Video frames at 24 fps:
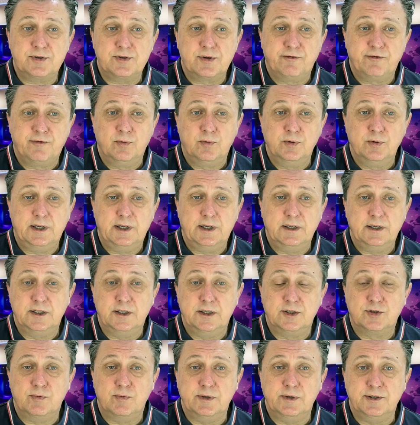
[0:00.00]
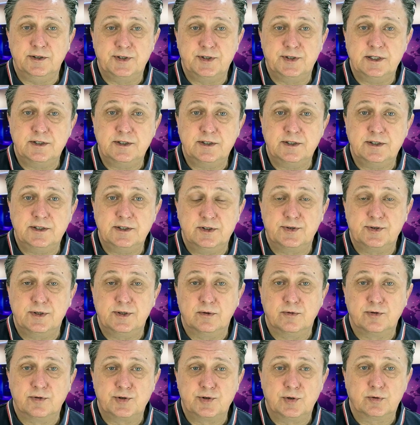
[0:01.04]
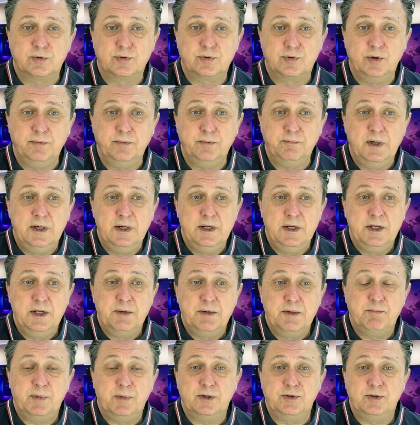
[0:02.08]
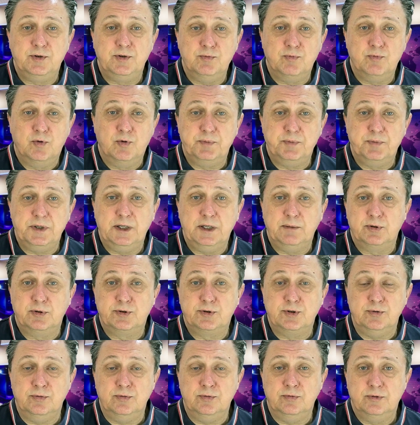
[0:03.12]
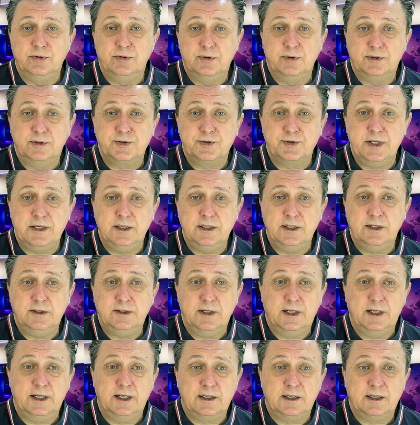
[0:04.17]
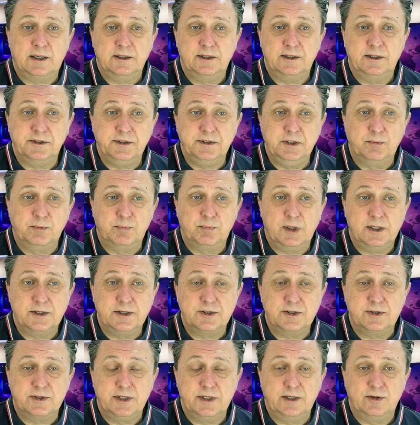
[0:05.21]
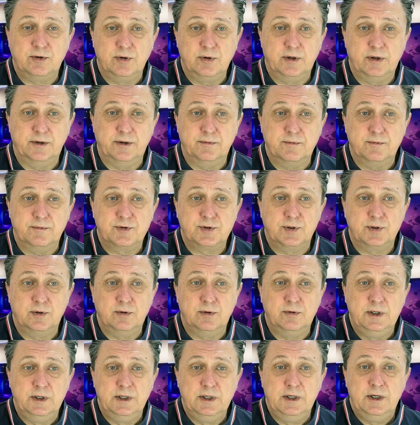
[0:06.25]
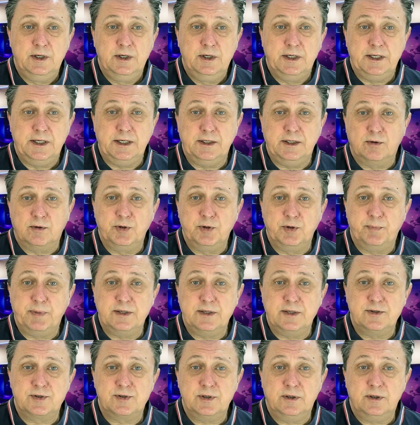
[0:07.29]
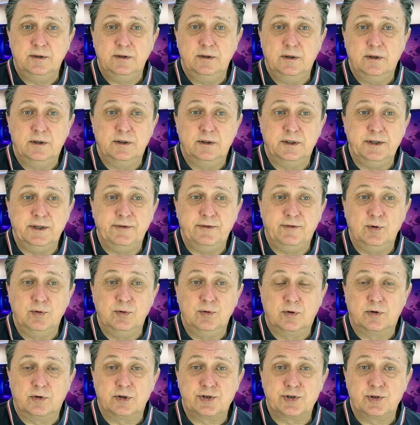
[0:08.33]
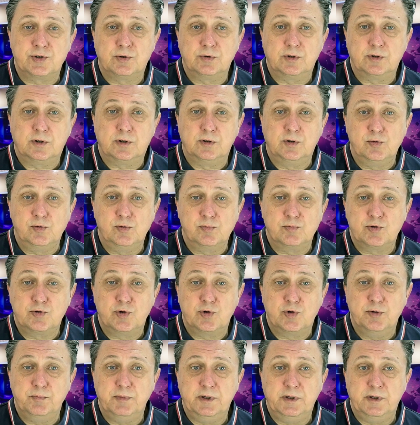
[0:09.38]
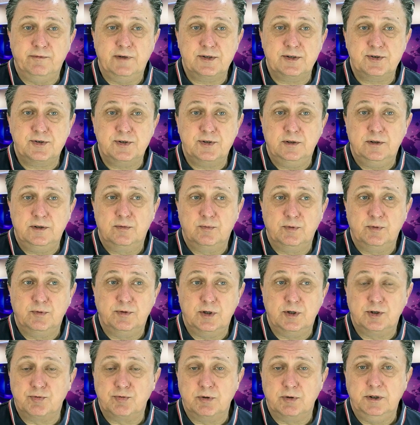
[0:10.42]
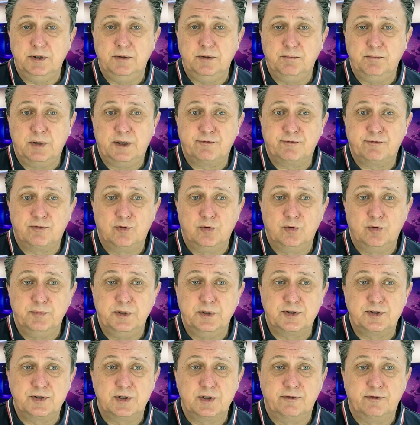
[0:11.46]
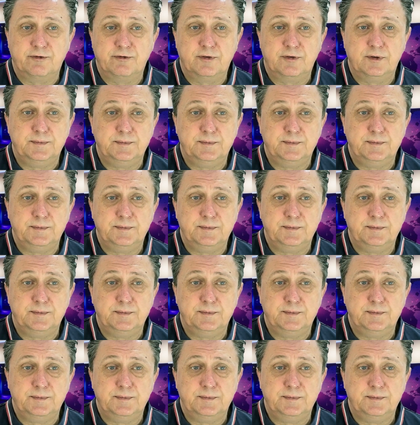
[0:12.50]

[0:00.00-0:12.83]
of 4, 9, and 26 is still short term, but you won't be able to stake it at a higher yield price later on. So it all depends on if you are short or long term invested with the Trillant platform itself.